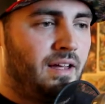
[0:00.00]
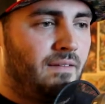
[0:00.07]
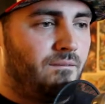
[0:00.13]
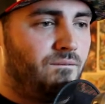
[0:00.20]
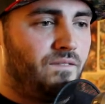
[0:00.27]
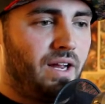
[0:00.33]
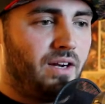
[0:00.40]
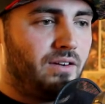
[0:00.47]

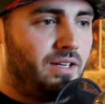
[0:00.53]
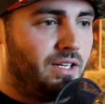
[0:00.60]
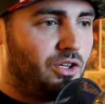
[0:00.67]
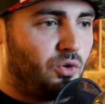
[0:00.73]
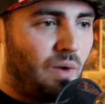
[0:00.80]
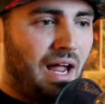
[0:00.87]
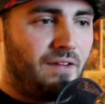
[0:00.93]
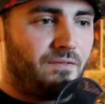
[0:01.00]
very
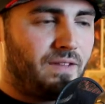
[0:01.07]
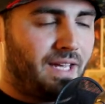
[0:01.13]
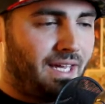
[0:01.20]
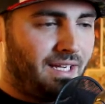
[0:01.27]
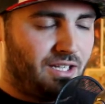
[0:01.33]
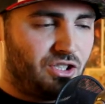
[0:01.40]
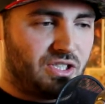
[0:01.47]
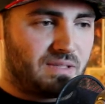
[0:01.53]
graphic,
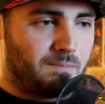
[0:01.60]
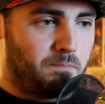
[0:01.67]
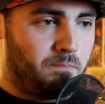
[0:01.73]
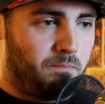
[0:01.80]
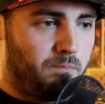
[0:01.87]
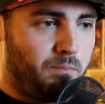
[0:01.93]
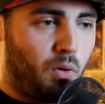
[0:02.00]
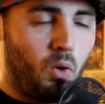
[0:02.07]
and it just
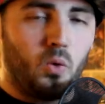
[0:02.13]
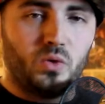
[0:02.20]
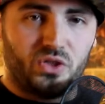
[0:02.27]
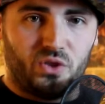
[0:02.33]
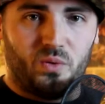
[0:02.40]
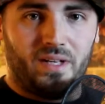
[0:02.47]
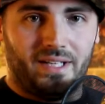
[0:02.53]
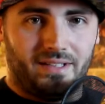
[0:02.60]
pulls
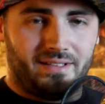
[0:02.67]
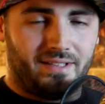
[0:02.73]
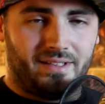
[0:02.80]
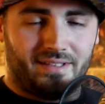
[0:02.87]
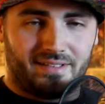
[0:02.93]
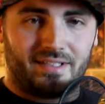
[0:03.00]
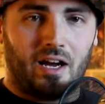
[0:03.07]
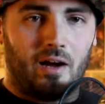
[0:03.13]
you into
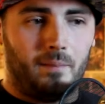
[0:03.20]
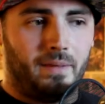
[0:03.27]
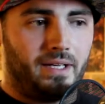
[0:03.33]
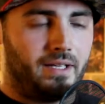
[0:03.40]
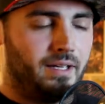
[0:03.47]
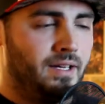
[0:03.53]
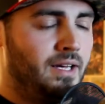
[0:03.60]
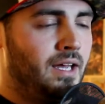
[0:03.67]
this
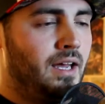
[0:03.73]
comic.